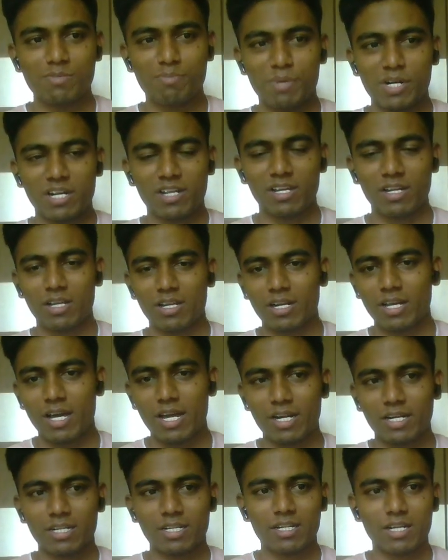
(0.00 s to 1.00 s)
So we'll
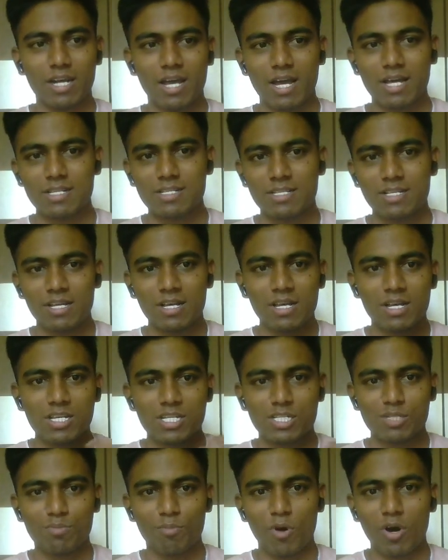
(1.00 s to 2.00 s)
pick
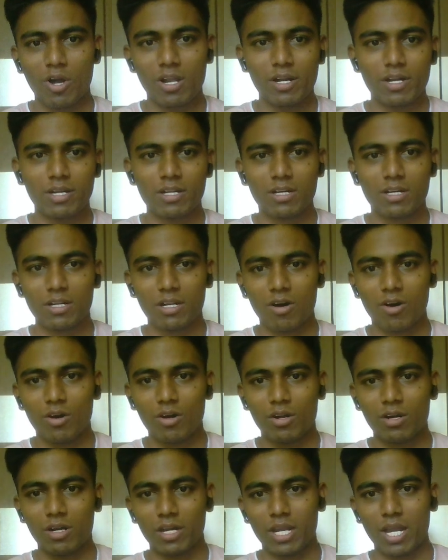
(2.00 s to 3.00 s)
the character which is
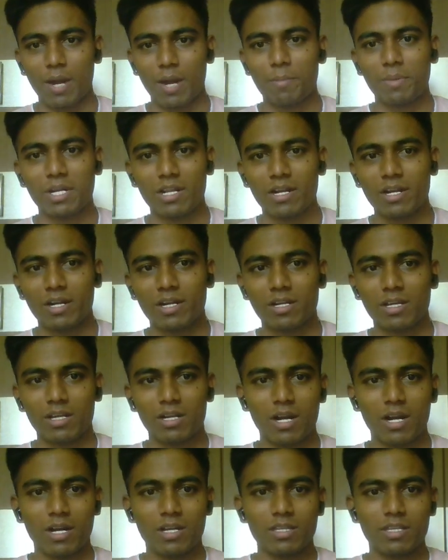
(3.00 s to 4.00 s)
present in this particular
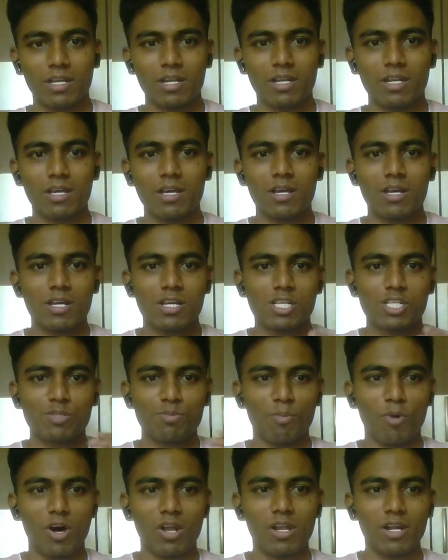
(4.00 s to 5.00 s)
word, and then
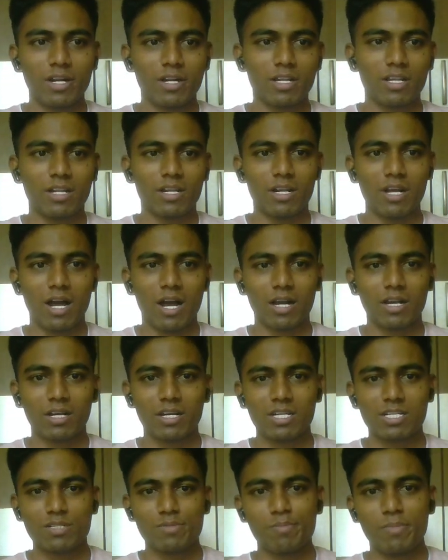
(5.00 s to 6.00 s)
let's say if
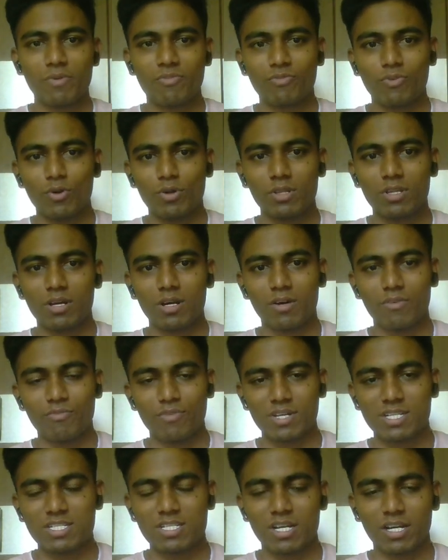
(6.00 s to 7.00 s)
this particular character
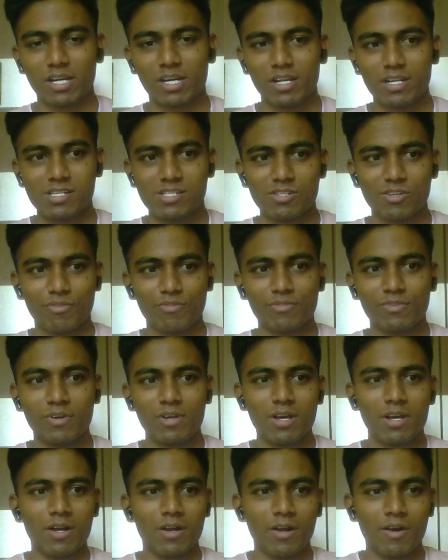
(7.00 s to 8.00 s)
is small,
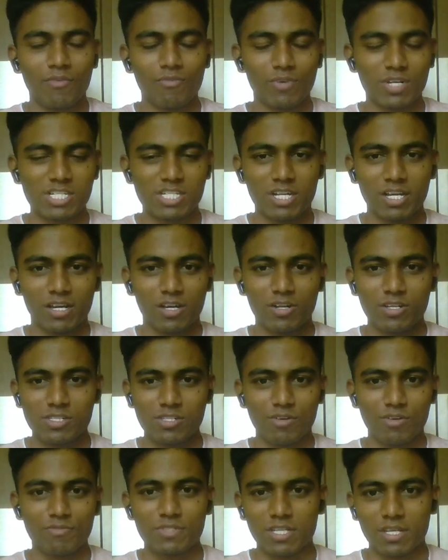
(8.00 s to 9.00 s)
then we are going to
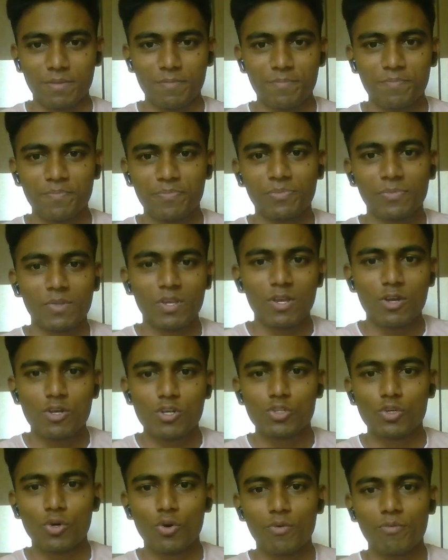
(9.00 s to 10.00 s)
consider let's
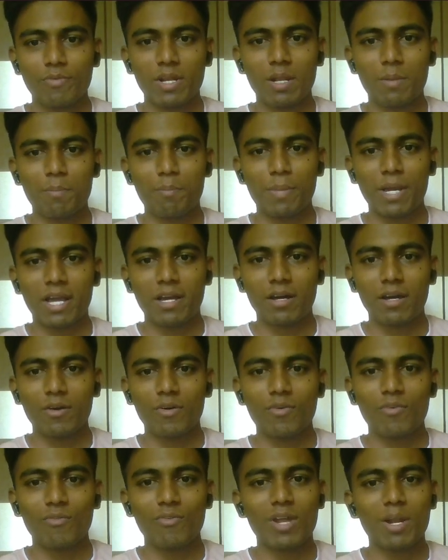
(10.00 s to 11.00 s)
say this is the
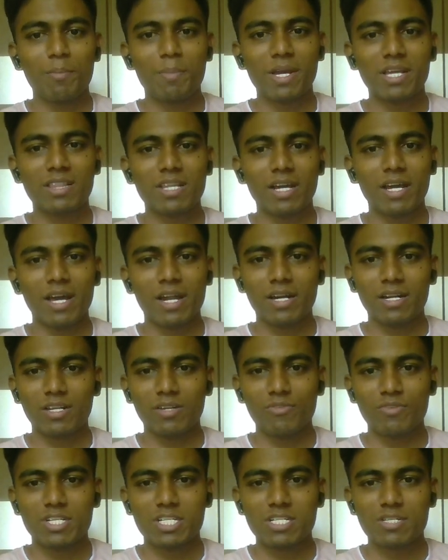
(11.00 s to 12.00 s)
smallest character,
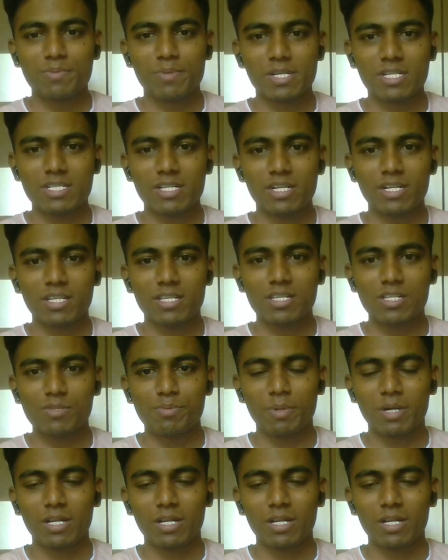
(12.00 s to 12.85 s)
and then let's say